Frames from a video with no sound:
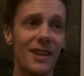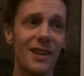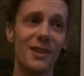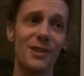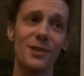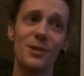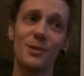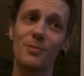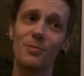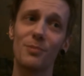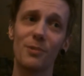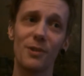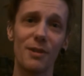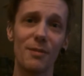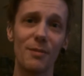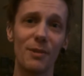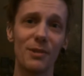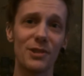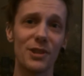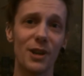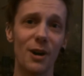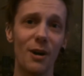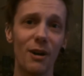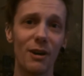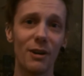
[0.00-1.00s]
it's pretty
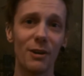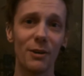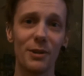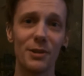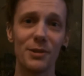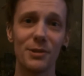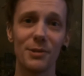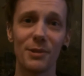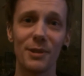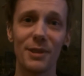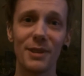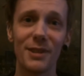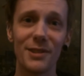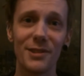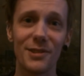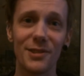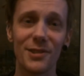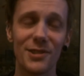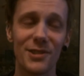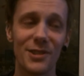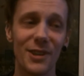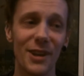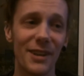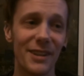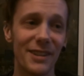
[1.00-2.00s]
much how I got into it. It's
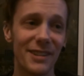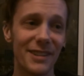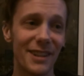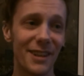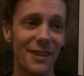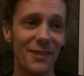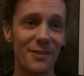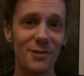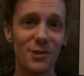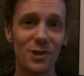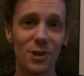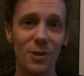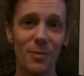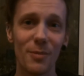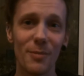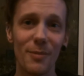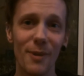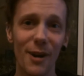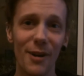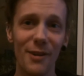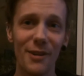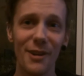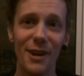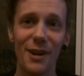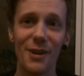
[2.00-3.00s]
just like, you know, chopping
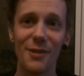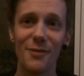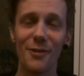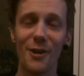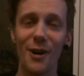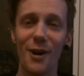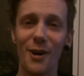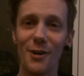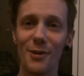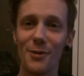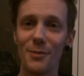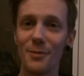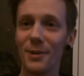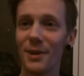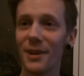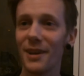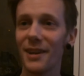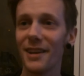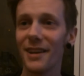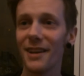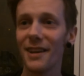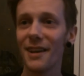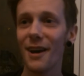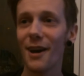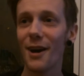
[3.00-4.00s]
my own hair off at home,
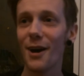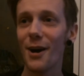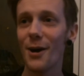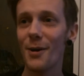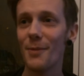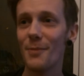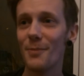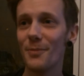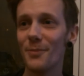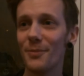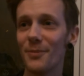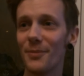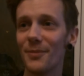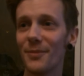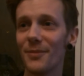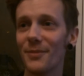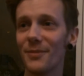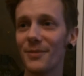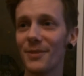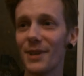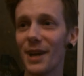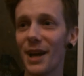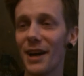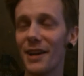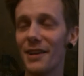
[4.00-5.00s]

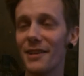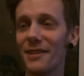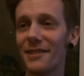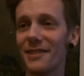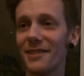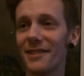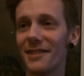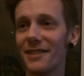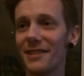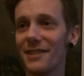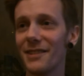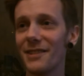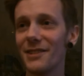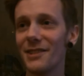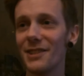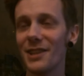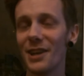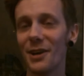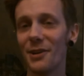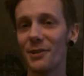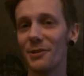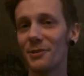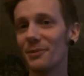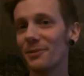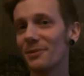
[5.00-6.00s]
and you
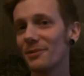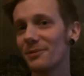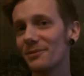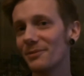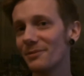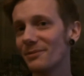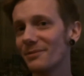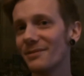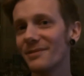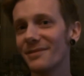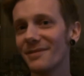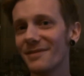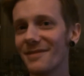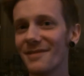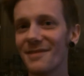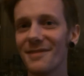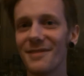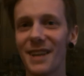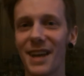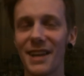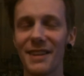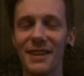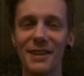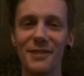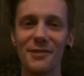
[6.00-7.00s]
know,
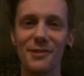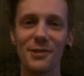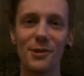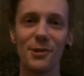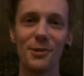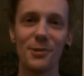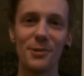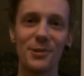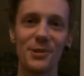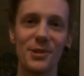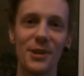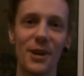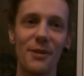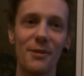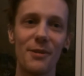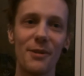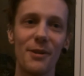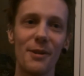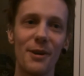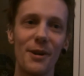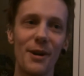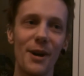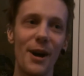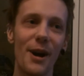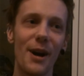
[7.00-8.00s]
that's cool. So
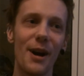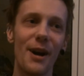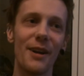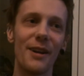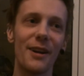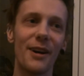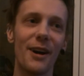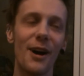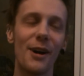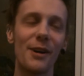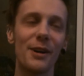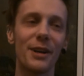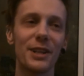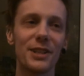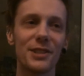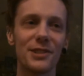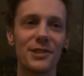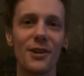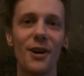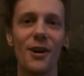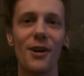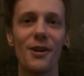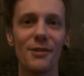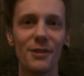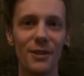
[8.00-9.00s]
I'm going to
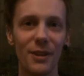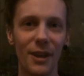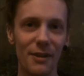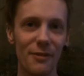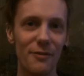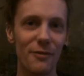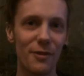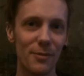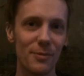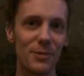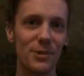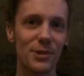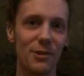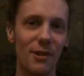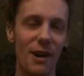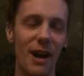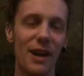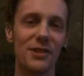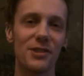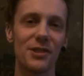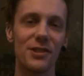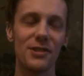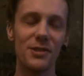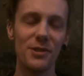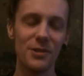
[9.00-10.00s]
start like from
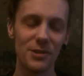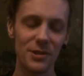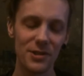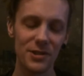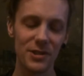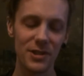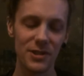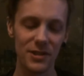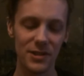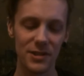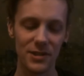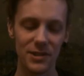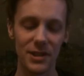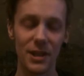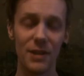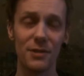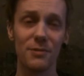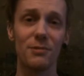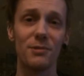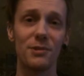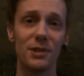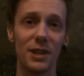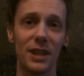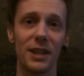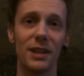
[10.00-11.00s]
scratch, and using scissors
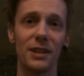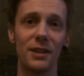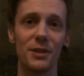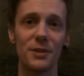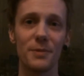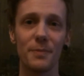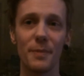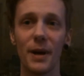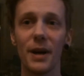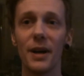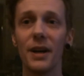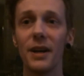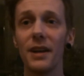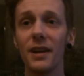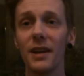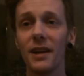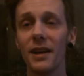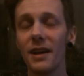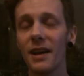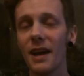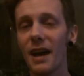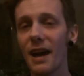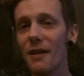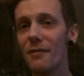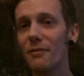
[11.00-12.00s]
sounds ridiculous, but
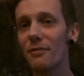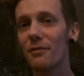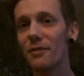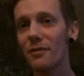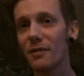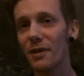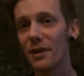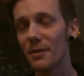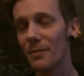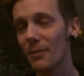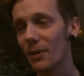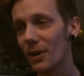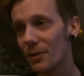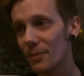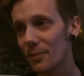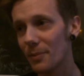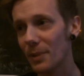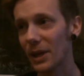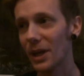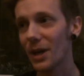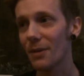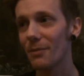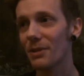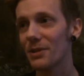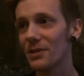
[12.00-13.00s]
every friend of mine will
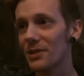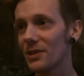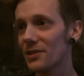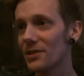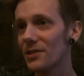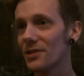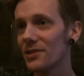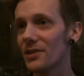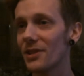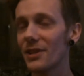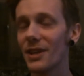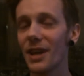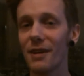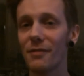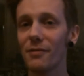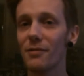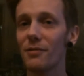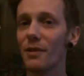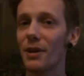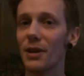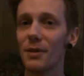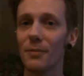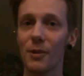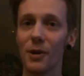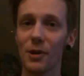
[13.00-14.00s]
pick up my scissors, and every
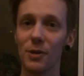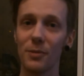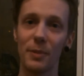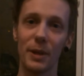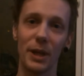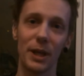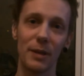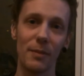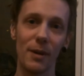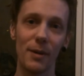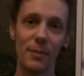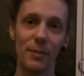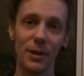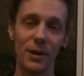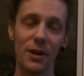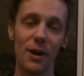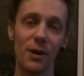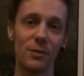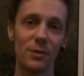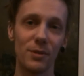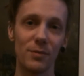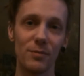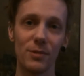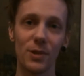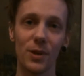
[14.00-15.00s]
friend of mine will pick them up and
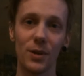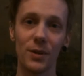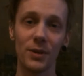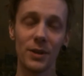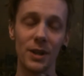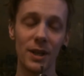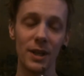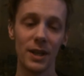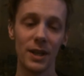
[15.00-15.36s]
hold them wrong.